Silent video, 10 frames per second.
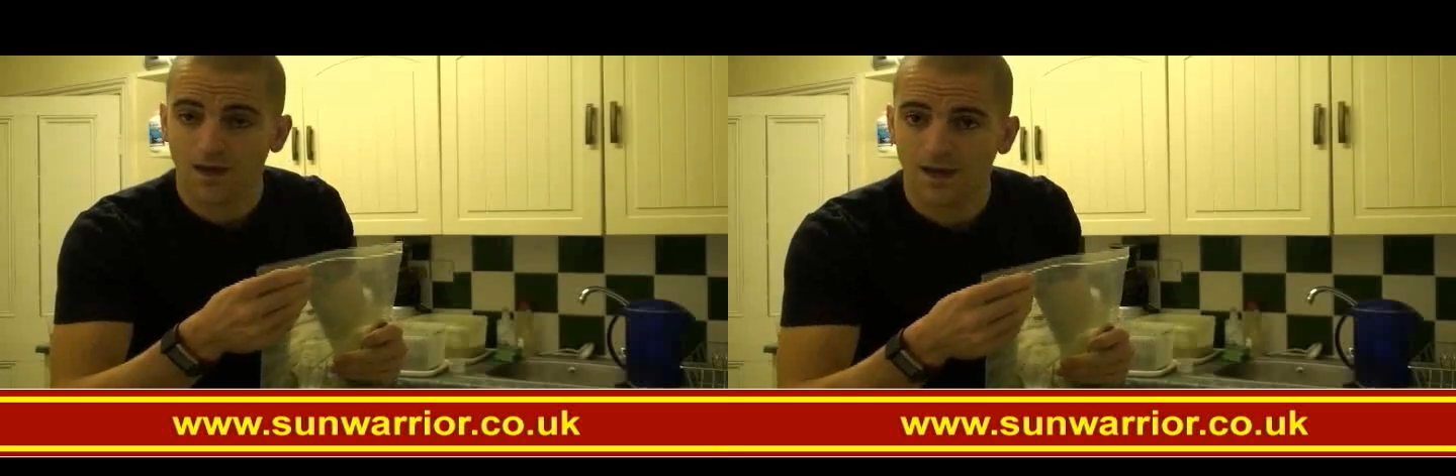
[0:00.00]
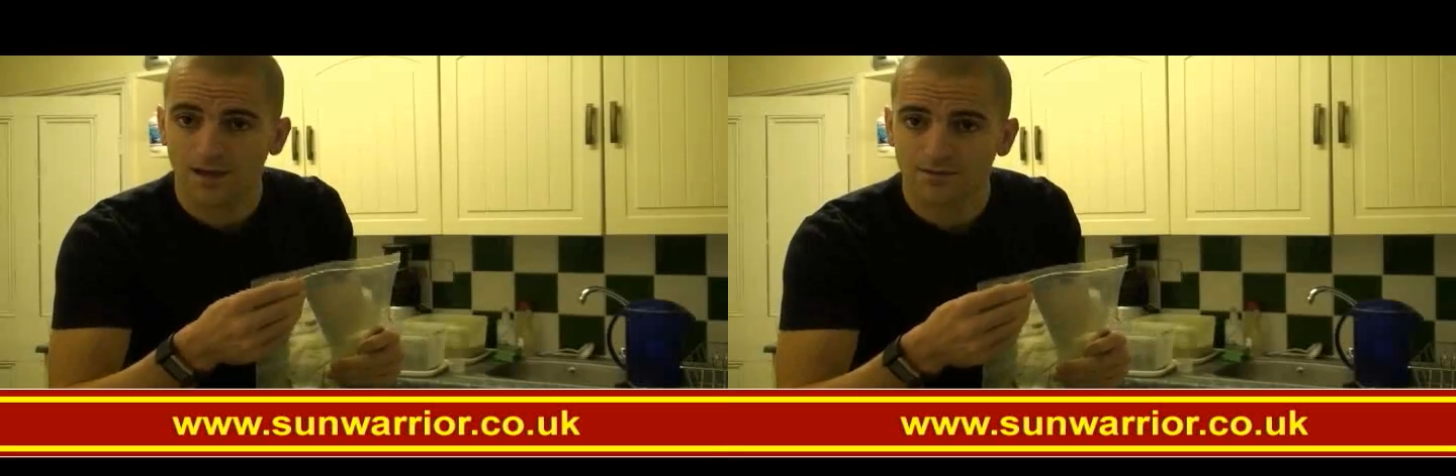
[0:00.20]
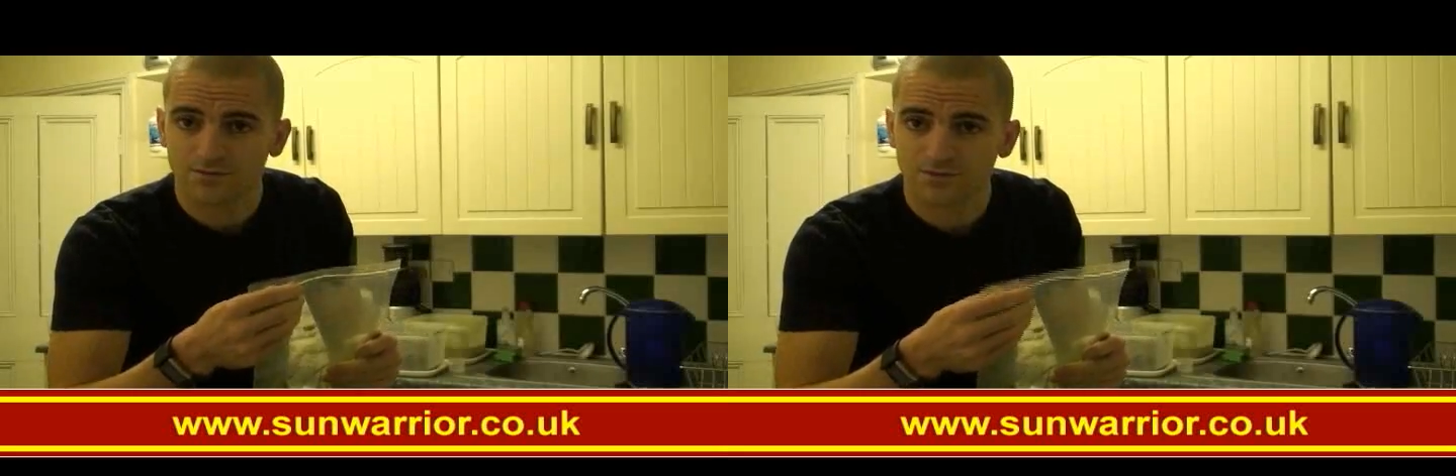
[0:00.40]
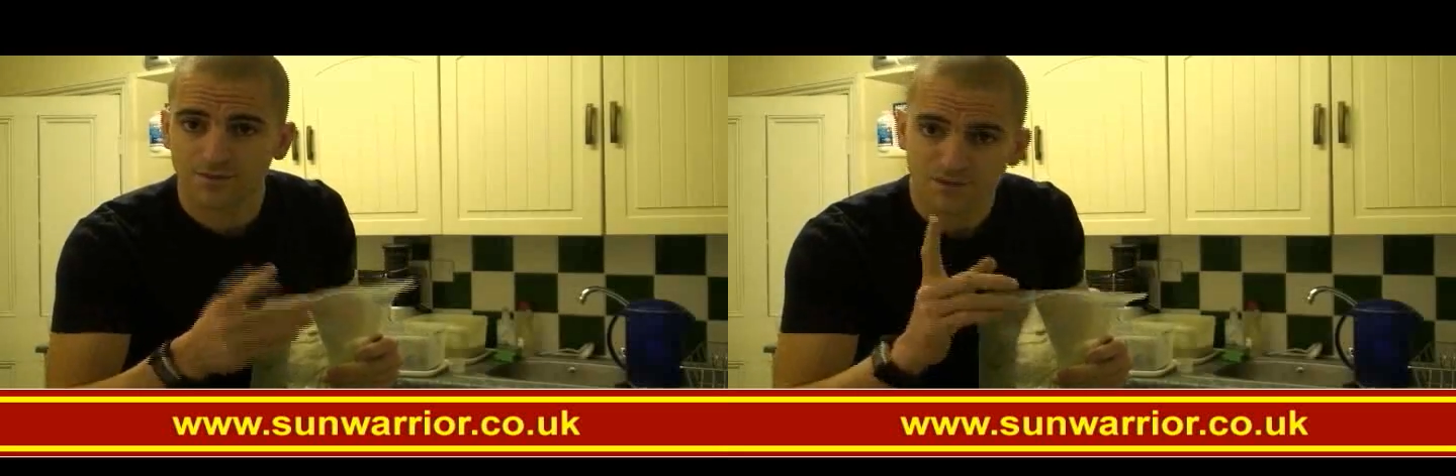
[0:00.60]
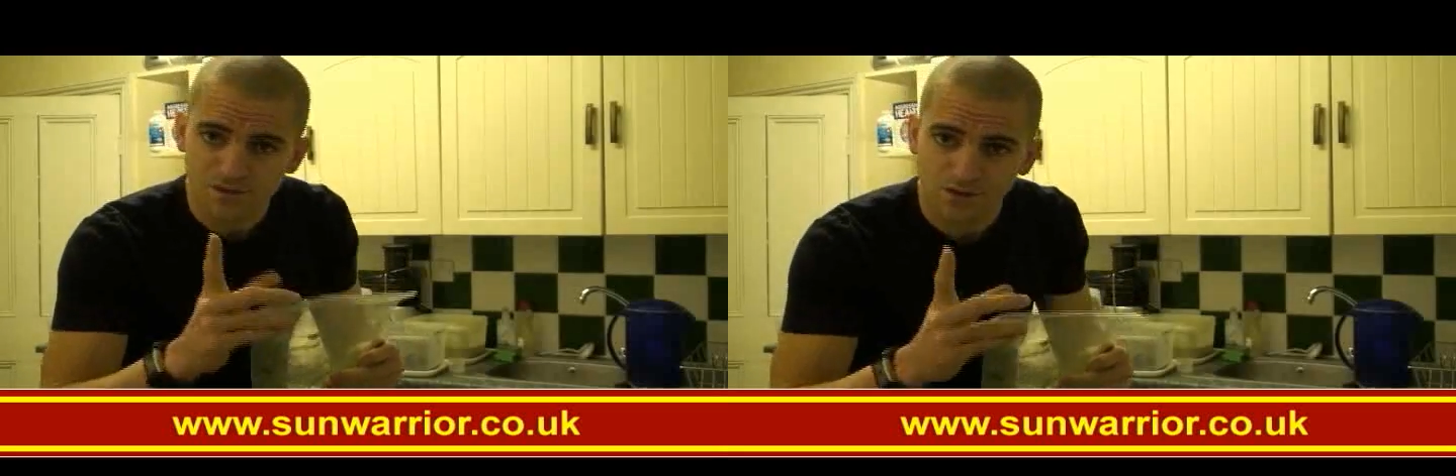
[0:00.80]
and
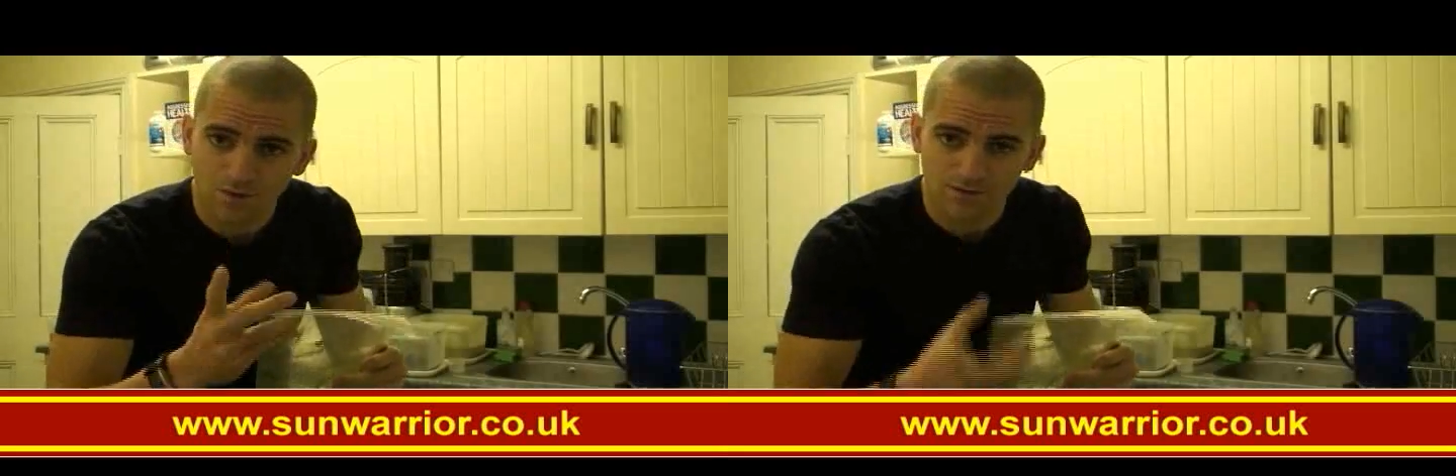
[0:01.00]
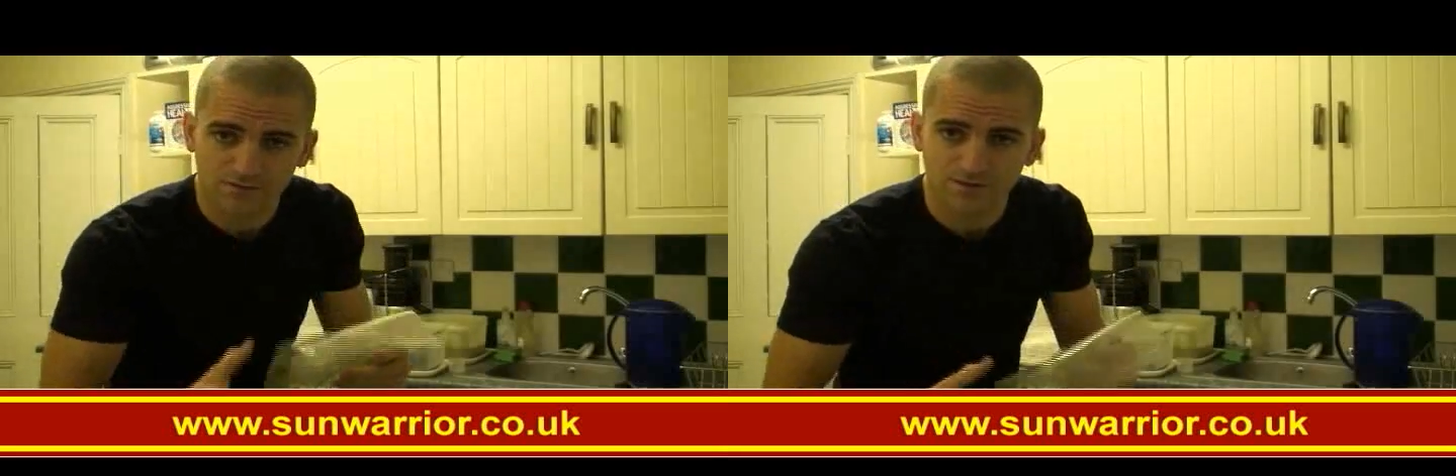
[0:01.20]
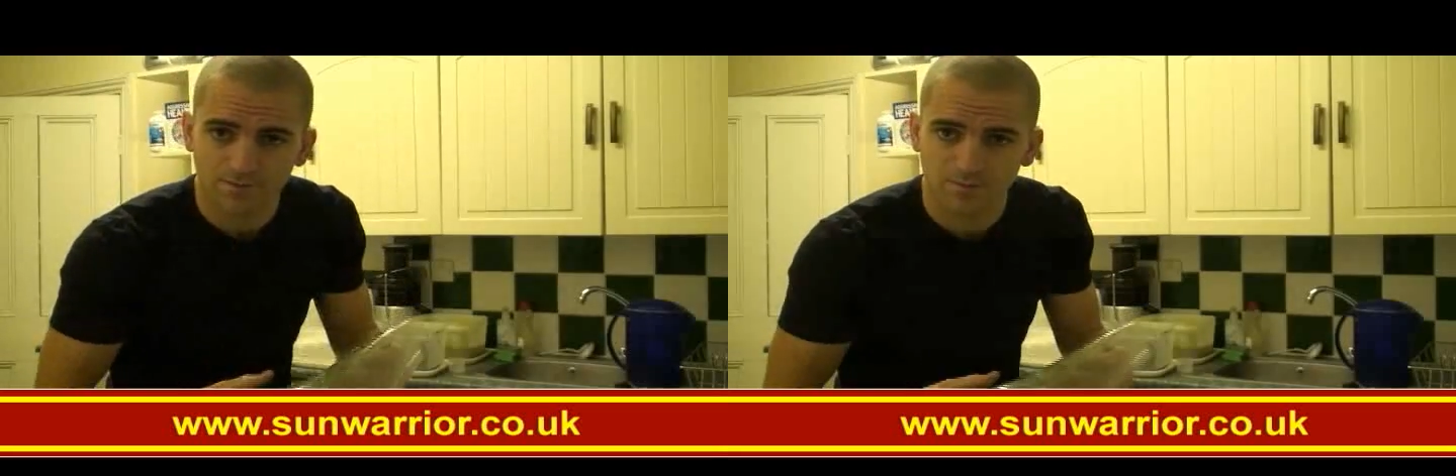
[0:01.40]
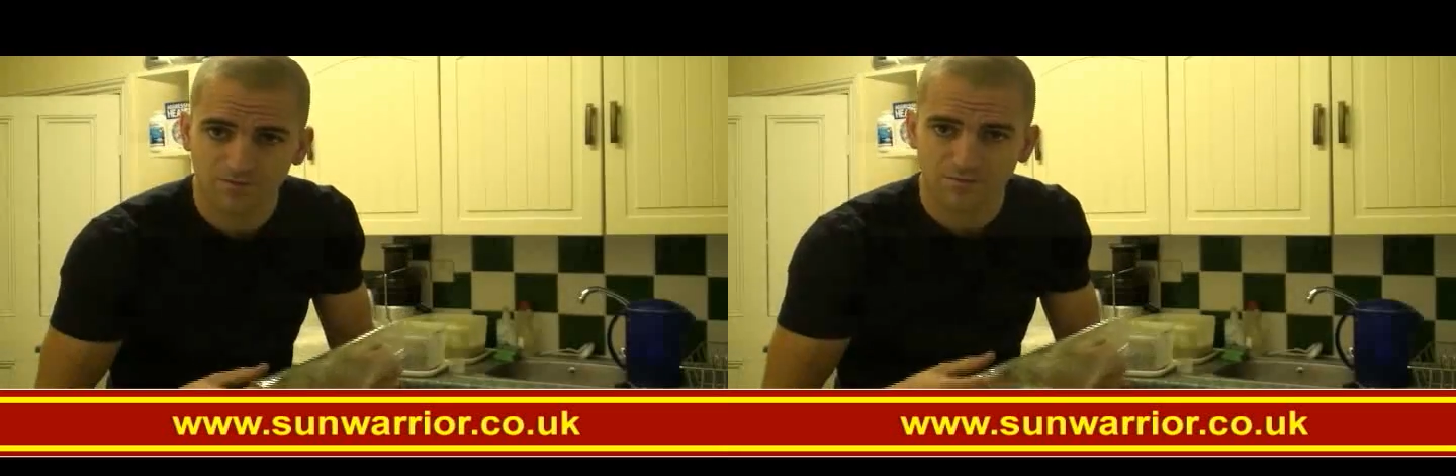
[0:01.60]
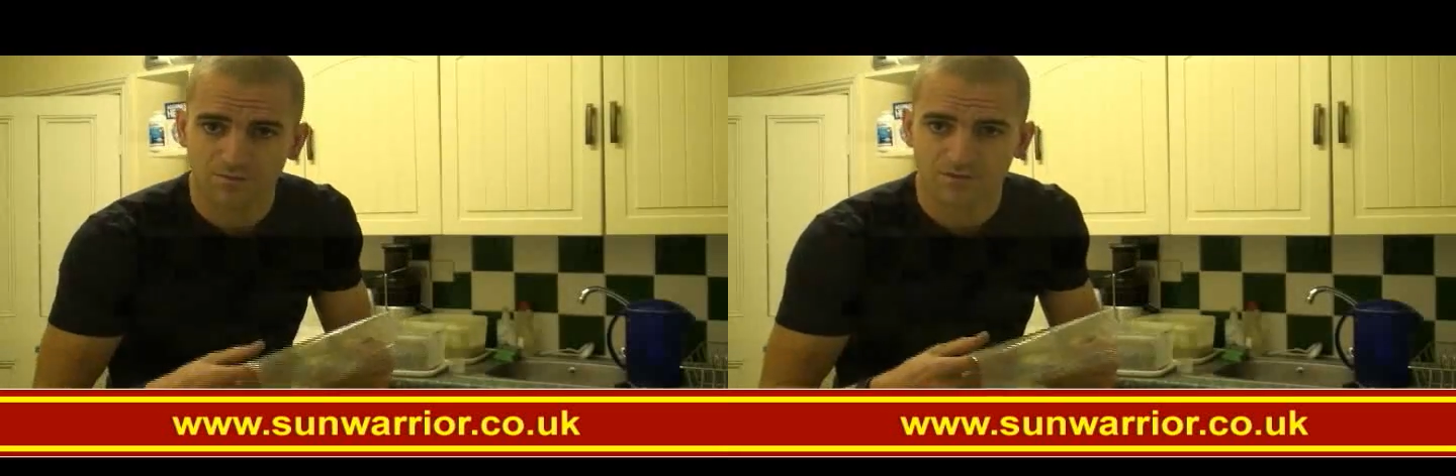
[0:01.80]
let me show you what other
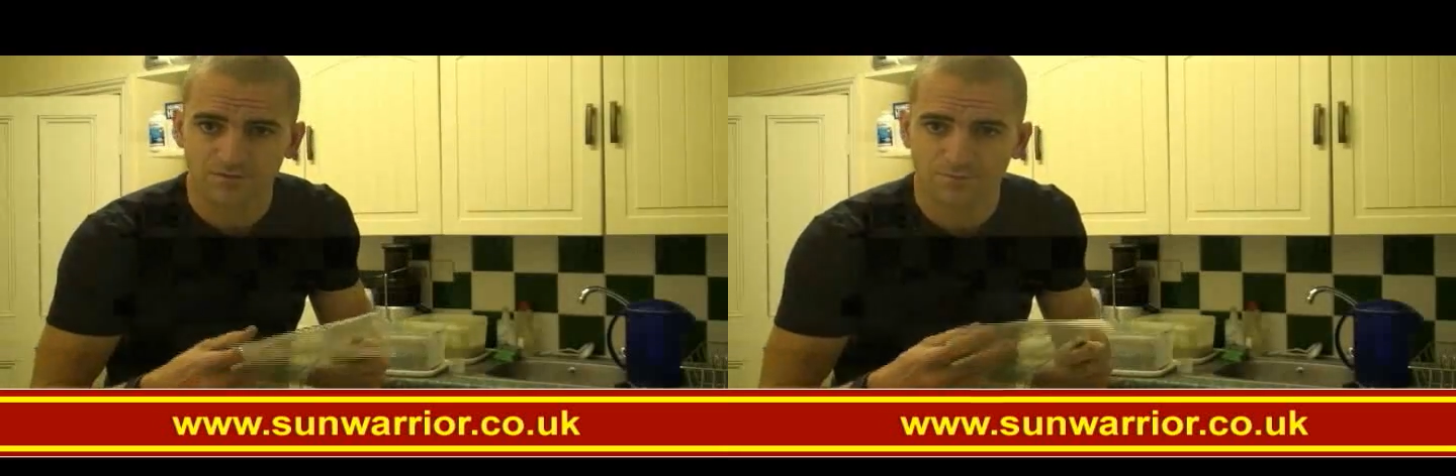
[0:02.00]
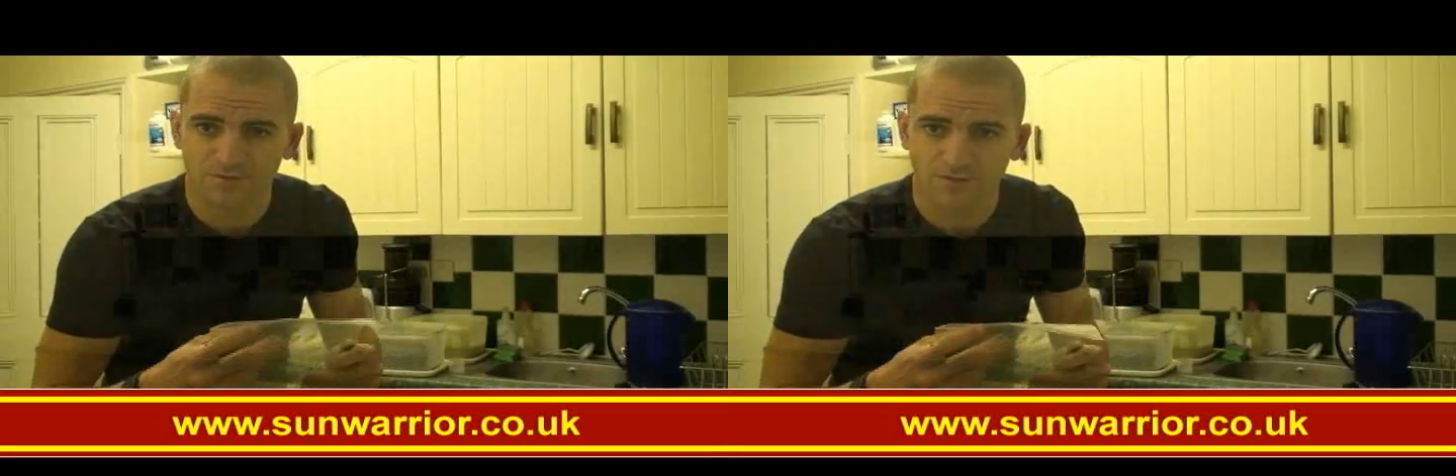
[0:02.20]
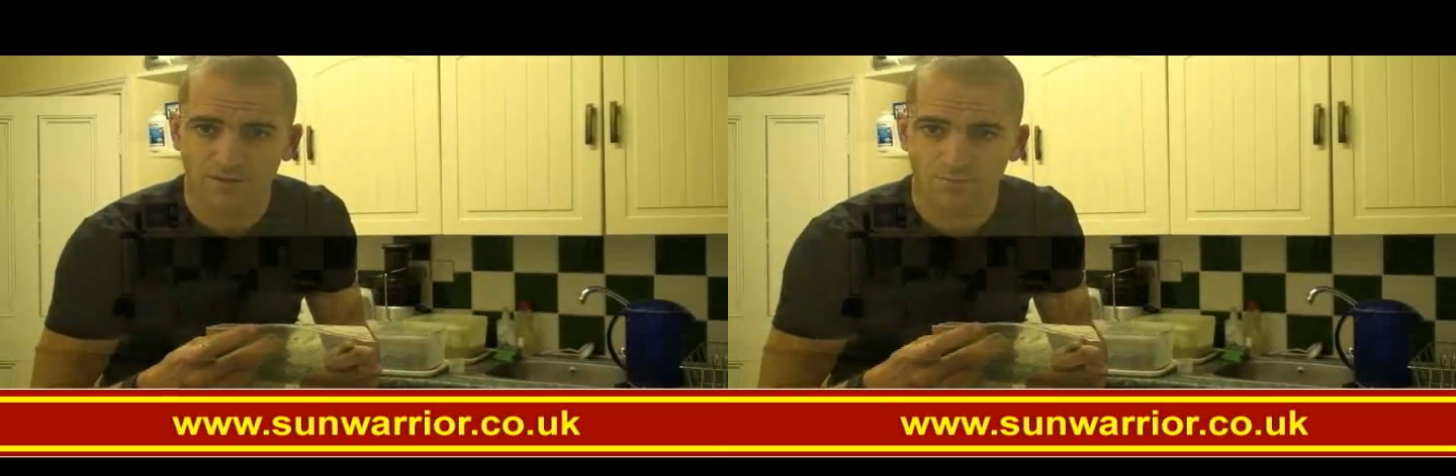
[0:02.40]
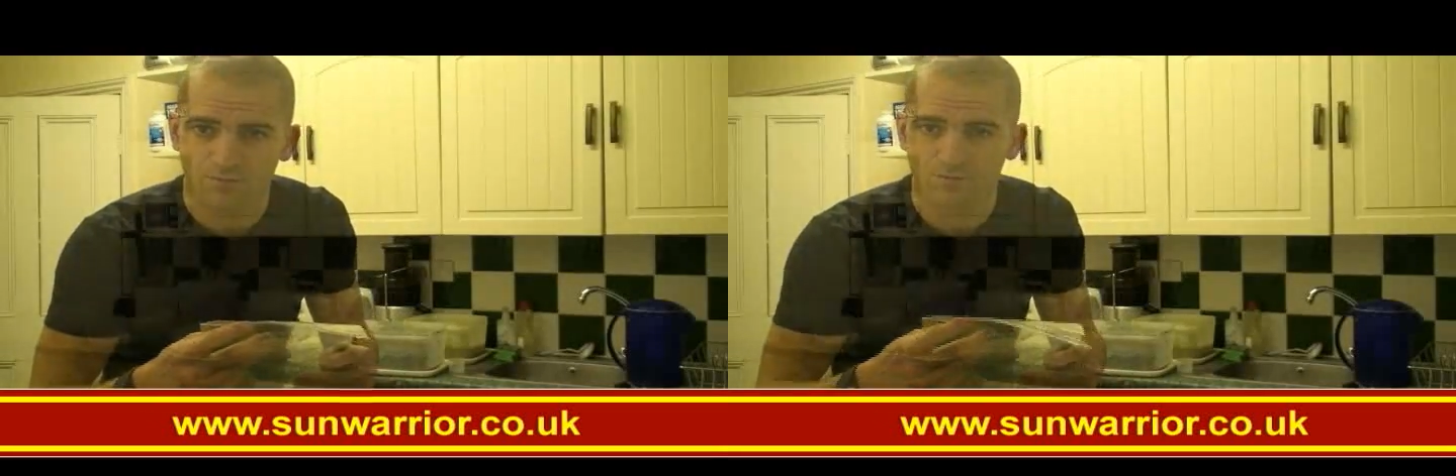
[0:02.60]
supplements I'm going to be taking with